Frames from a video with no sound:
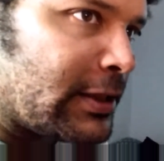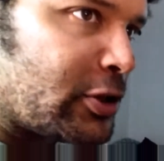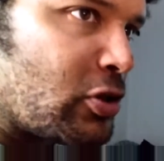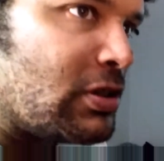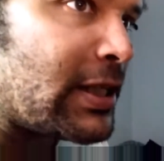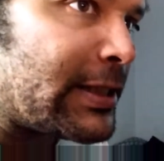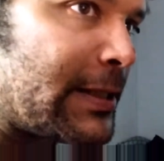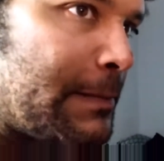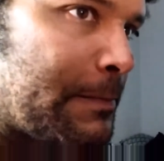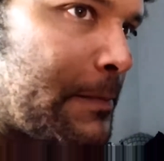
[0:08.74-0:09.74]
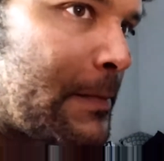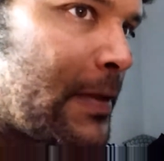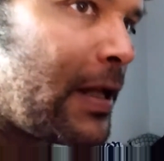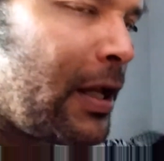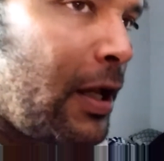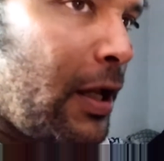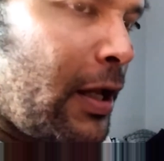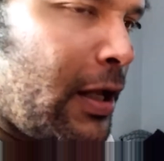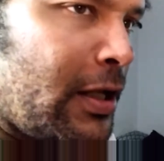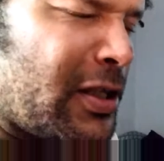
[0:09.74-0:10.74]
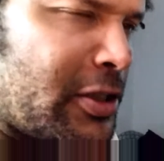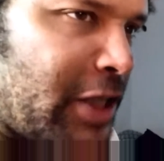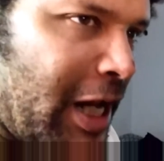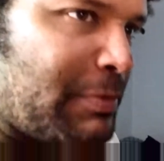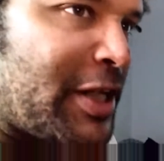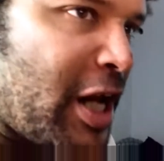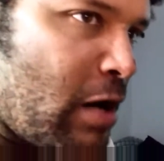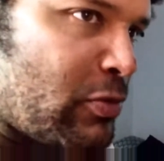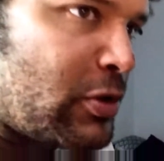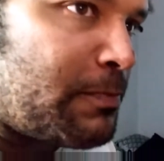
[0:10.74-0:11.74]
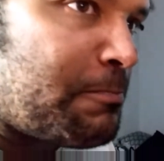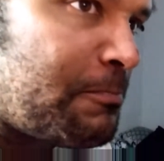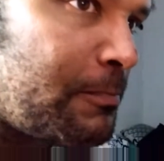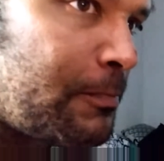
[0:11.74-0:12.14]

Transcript: let's do this. James Cameron